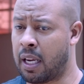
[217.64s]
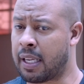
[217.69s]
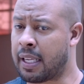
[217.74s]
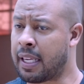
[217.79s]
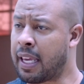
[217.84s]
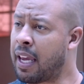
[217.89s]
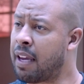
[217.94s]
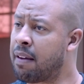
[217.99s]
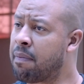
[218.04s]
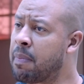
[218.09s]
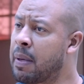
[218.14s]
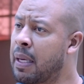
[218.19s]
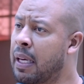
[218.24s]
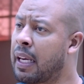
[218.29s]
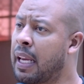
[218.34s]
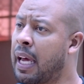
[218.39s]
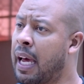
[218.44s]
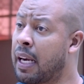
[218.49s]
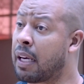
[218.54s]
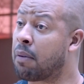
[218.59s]
it gave me
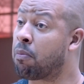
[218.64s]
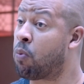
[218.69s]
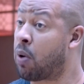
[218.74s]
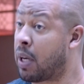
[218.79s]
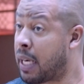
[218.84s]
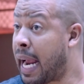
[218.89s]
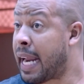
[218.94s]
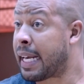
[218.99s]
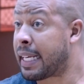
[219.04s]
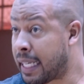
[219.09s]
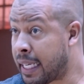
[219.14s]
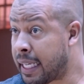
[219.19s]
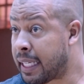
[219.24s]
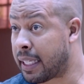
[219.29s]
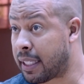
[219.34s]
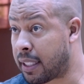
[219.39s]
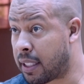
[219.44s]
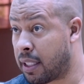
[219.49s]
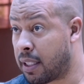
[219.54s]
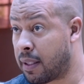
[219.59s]
what I
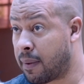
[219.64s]
needed.